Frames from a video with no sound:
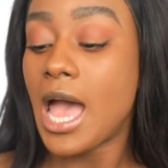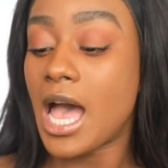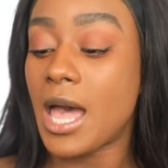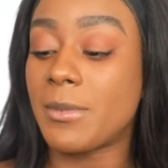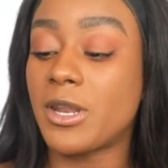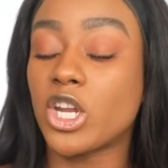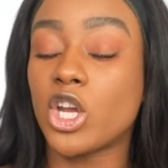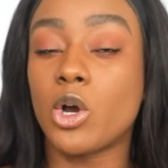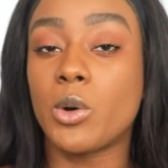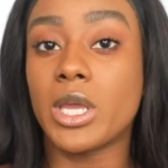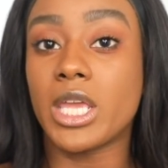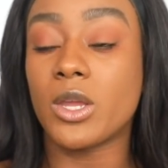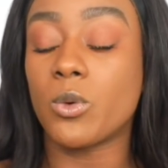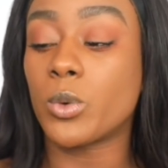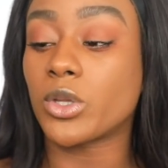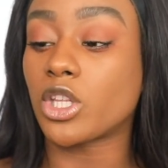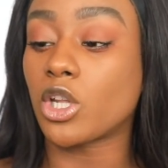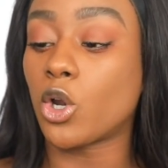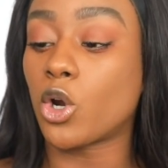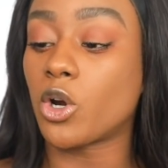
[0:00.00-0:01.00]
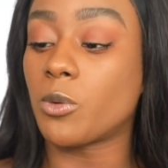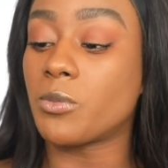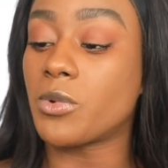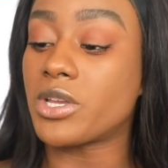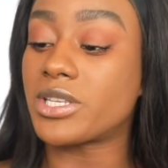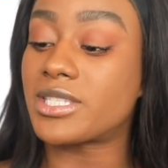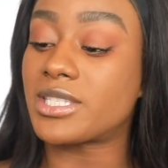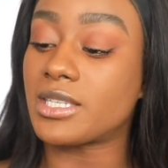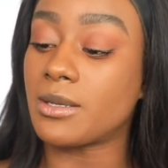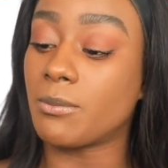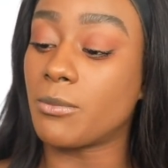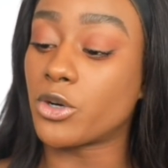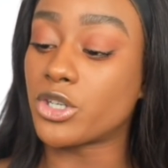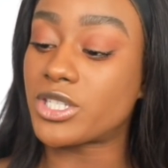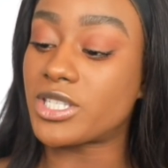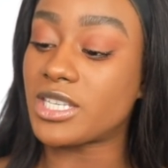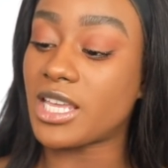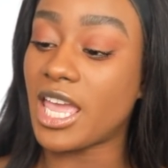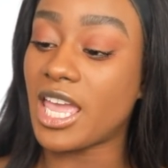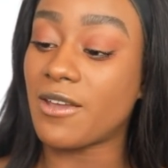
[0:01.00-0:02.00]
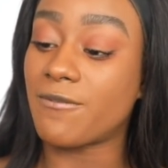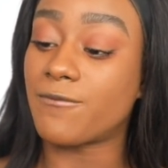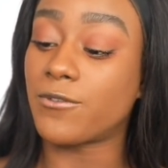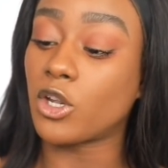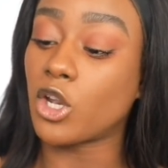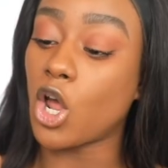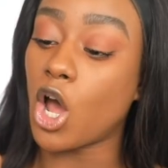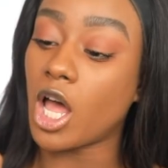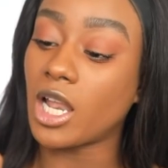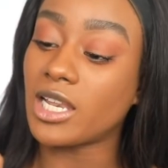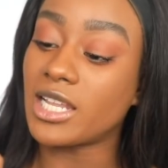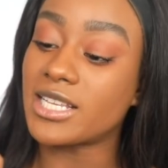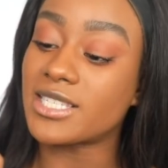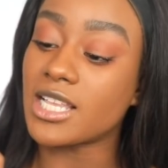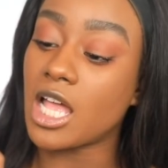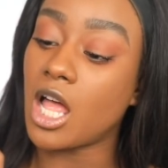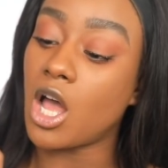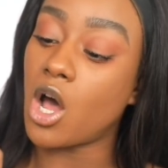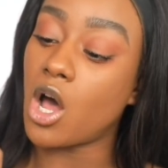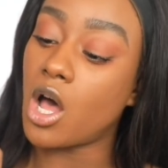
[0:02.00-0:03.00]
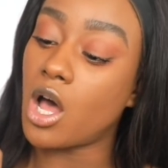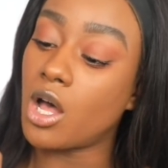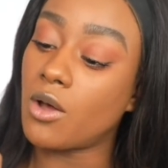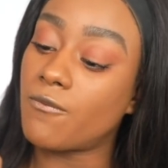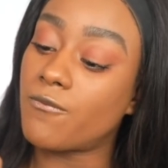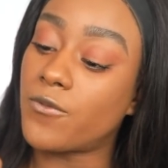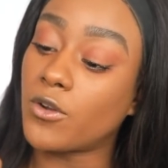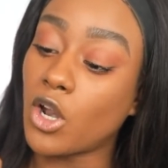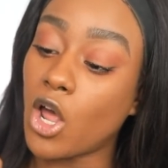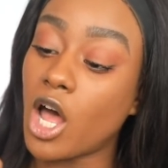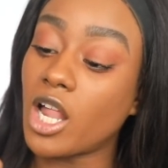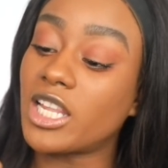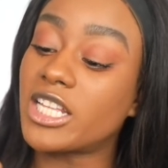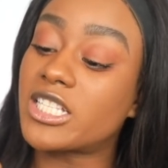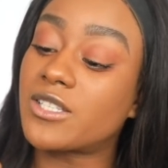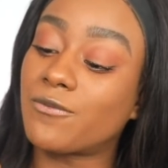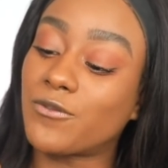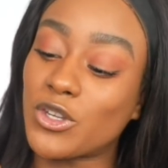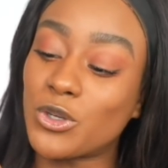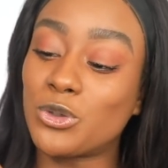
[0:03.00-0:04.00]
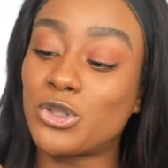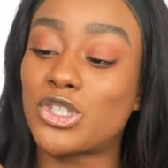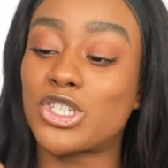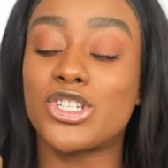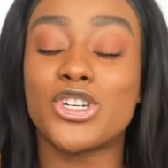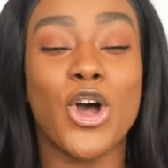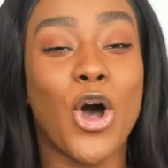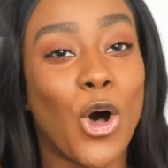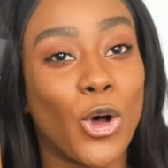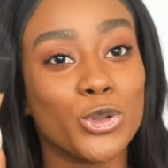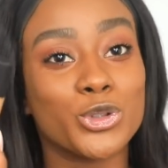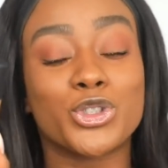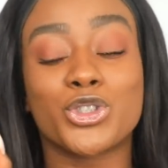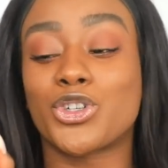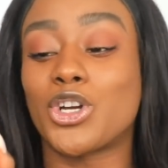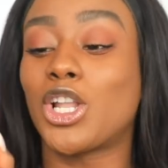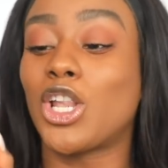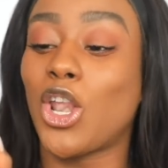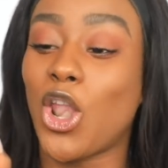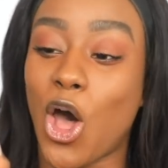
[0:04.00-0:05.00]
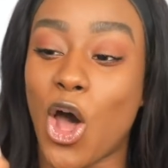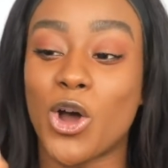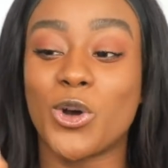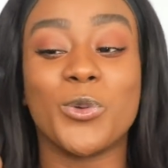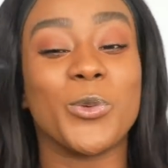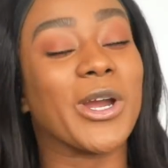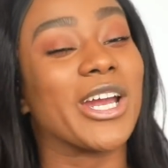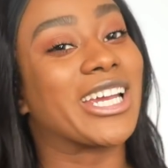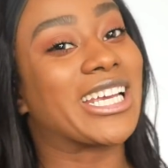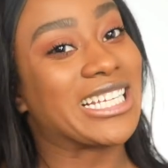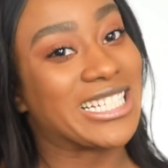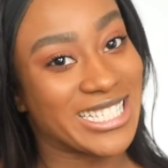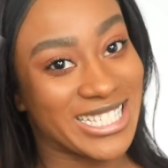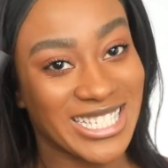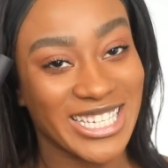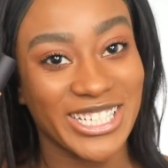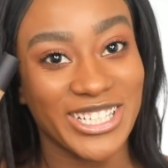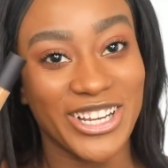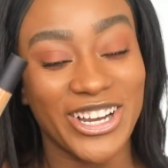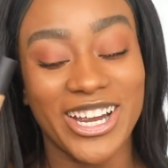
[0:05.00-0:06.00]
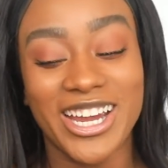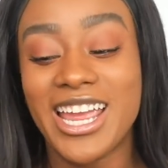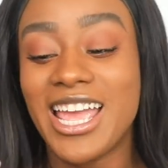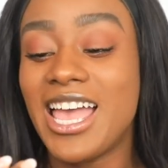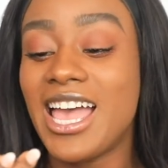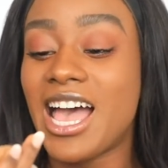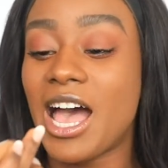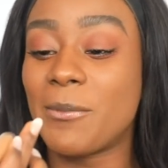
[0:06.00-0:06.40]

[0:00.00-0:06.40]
I'm gonna go in with the Laura Mercier Flawless Fusion Ultra Long Wear Concealer.